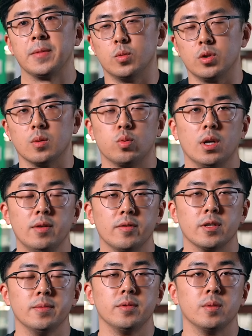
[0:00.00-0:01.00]
When you're
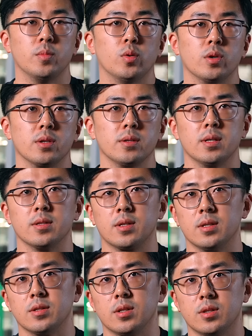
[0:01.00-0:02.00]
private, the board is
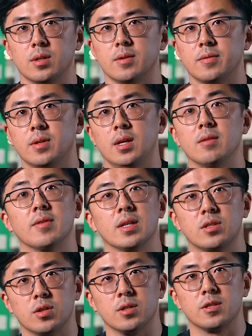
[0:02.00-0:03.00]
consists of
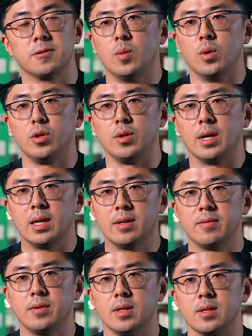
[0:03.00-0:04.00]
investors. When you
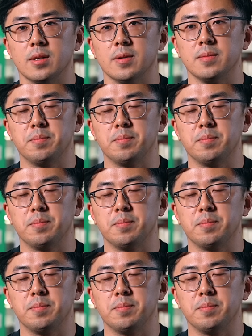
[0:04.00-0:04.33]
have like a